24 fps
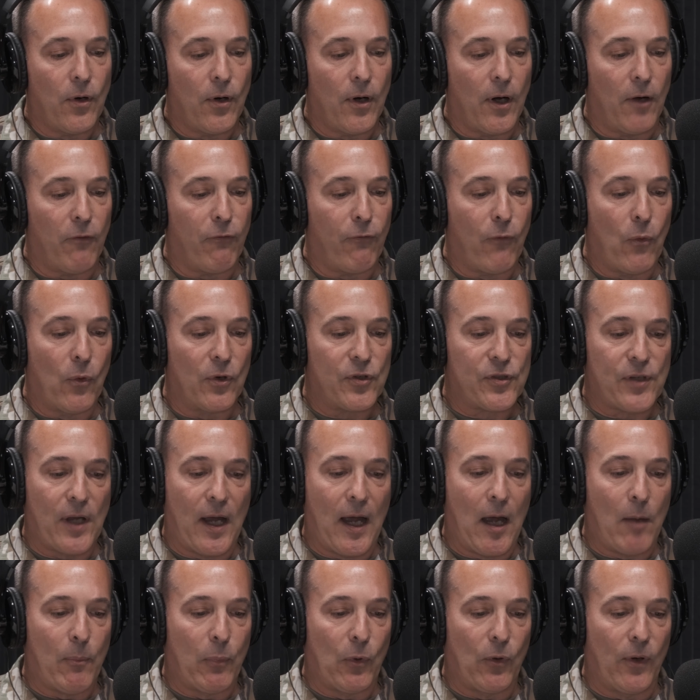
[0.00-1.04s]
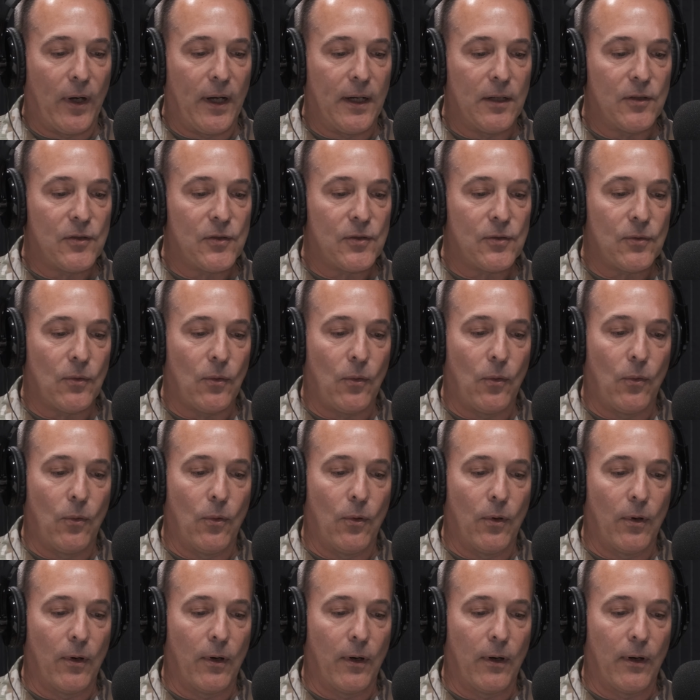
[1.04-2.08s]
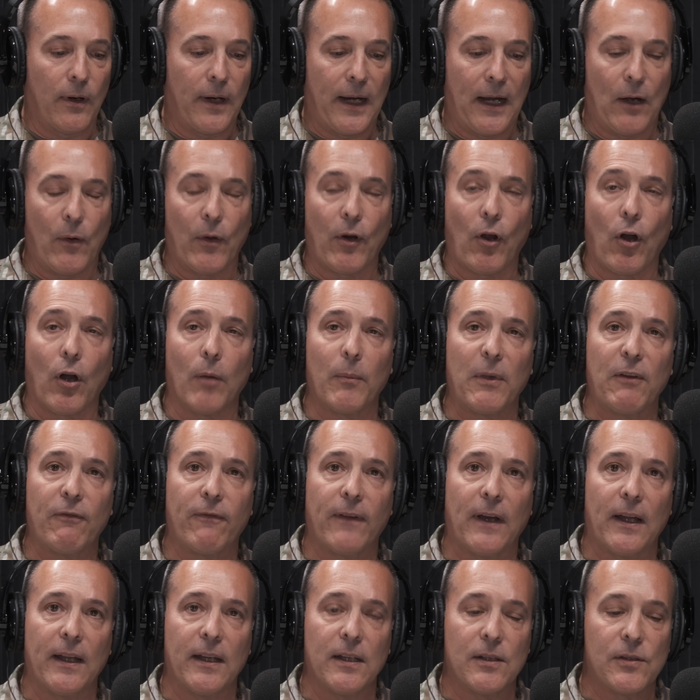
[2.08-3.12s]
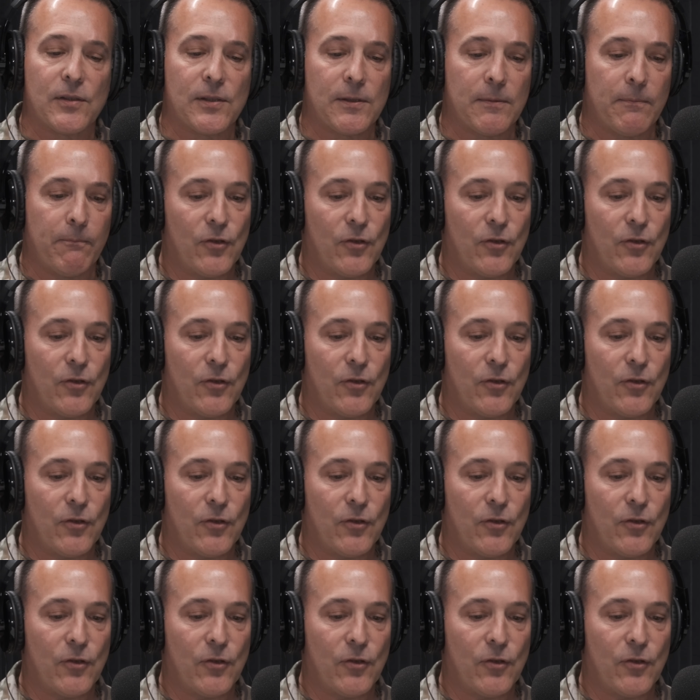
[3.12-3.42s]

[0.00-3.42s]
a force operates or how an army fights.